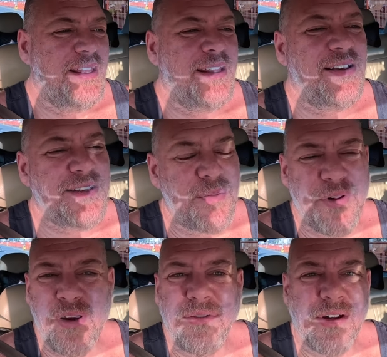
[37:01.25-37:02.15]
And I was like,
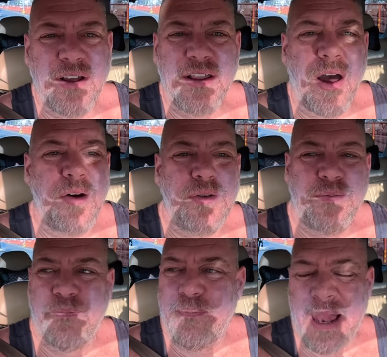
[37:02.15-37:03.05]
bro, I've got a gold
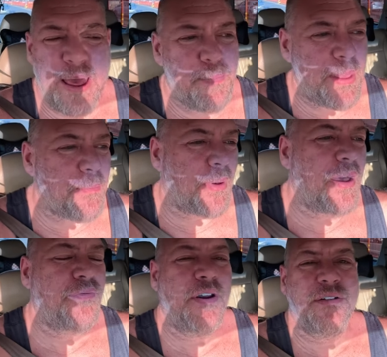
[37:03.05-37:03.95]
player pimp
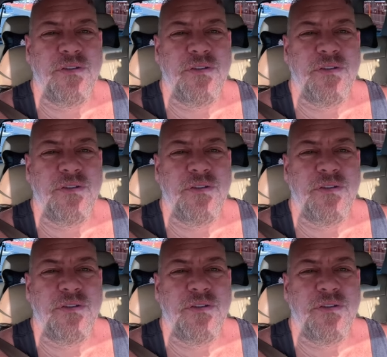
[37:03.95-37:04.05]
iPhone,